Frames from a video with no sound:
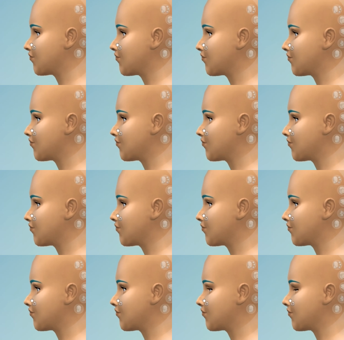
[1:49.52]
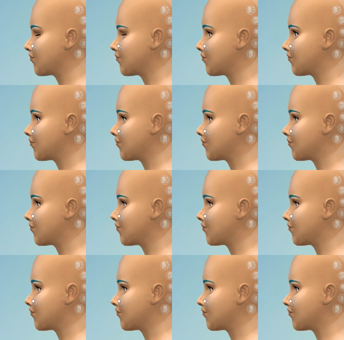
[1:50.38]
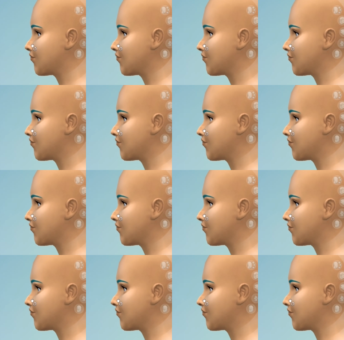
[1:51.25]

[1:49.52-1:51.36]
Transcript: Nobody speaks.